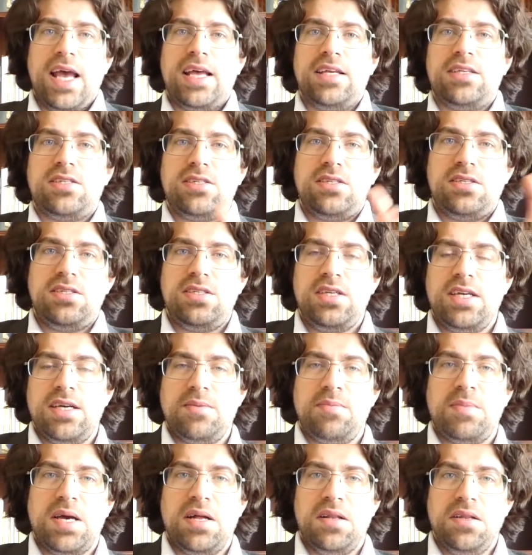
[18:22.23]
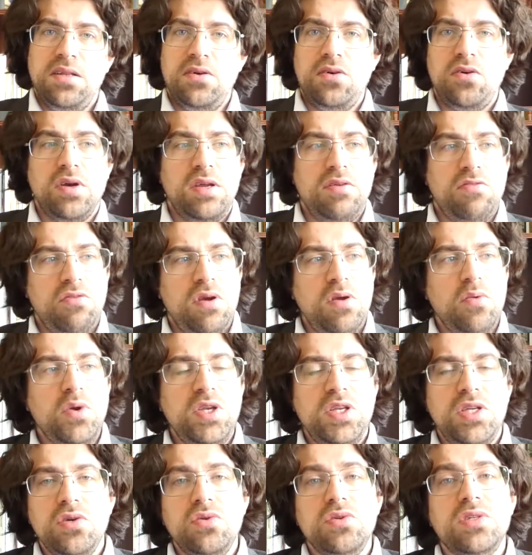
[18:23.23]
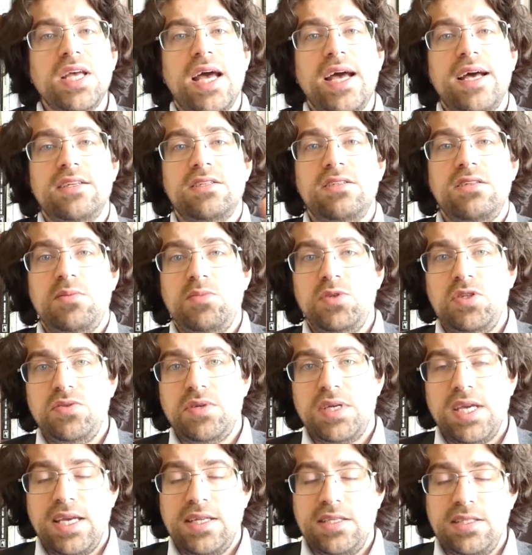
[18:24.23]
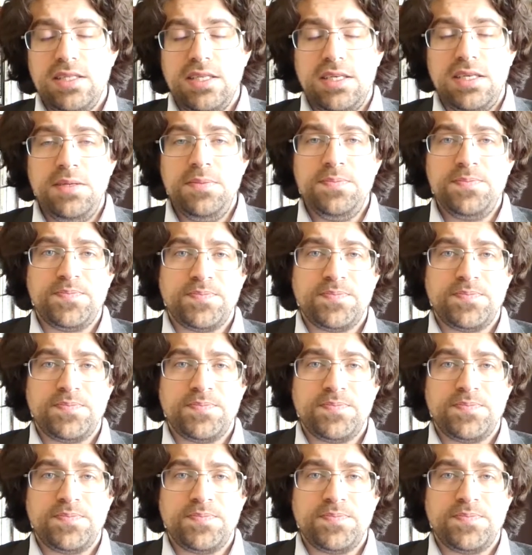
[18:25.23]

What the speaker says: SJML or if we would use SWKT,